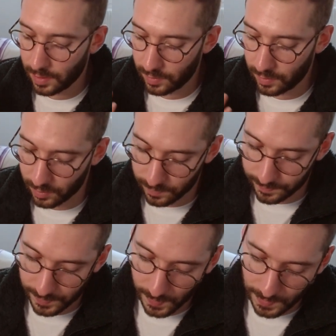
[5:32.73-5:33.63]
So
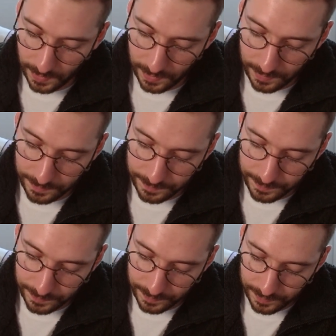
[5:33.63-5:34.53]

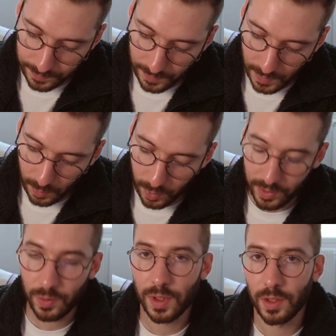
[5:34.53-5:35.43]

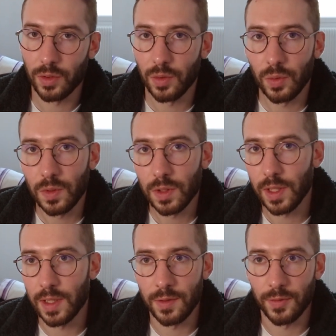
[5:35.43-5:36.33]
what you can do
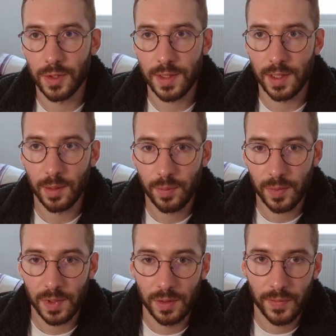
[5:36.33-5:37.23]
as a first step,
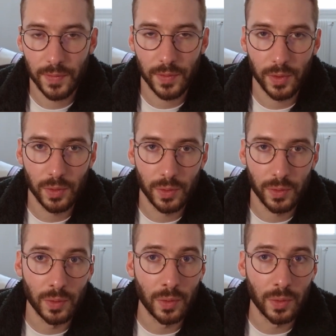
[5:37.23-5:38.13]
if
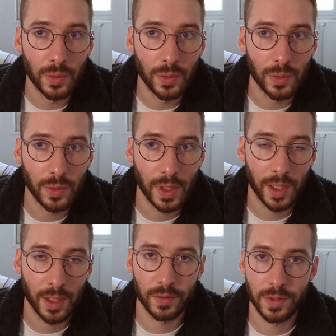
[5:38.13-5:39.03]
you
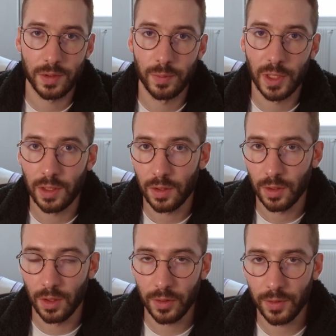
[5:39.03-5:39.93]
are consuming a
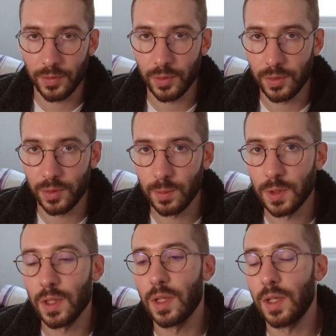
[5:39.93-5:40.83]
lot of YouTube,
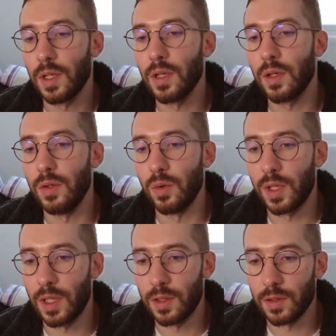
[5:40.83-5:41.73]
you
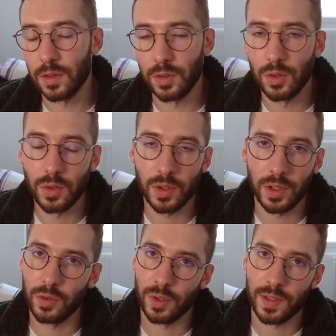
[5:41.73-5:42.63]
can go
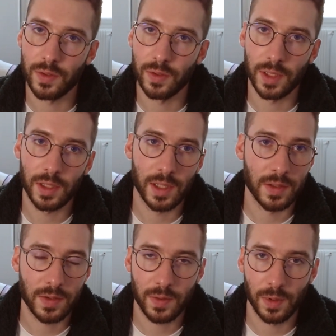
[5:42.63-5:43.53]
in your history
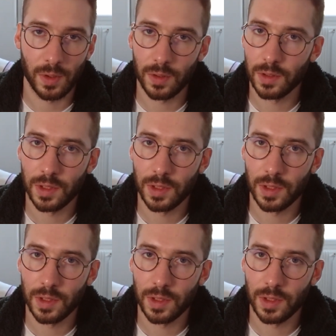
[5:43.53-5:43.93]
and scroll,